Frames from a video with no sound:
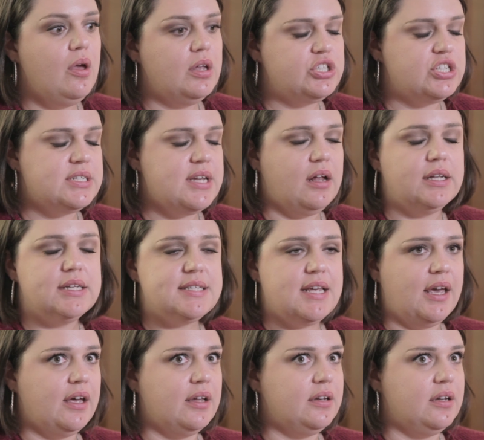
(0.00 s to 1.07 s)
just held his
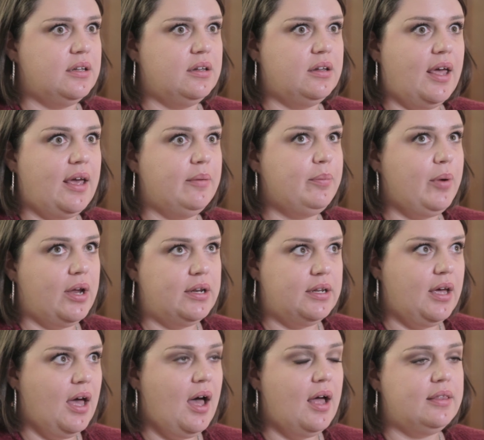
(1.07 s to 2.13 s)
hand and prayed to
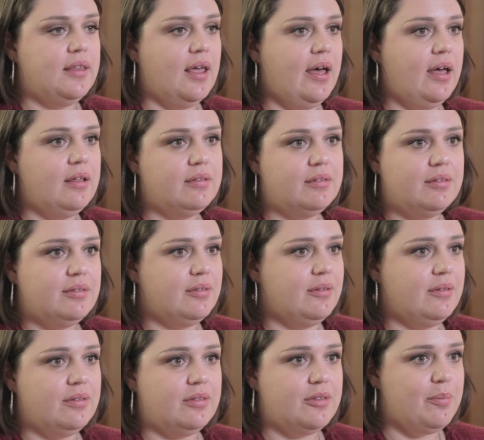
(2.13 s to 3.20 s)
God that
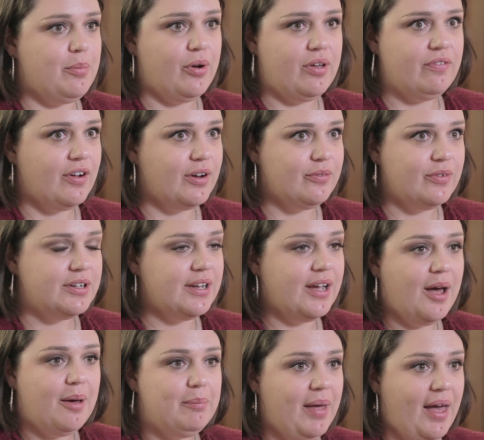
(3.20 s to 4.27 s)
the boyfriend wouldn't
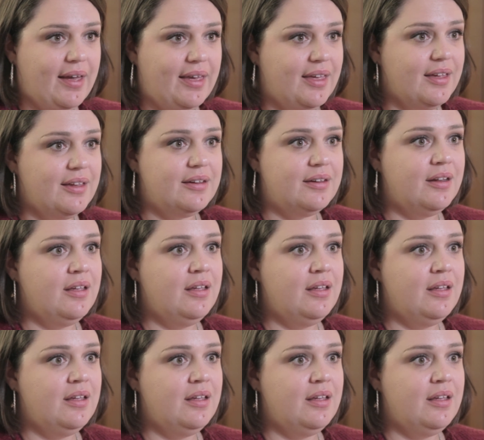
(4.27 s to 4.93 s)
come back in.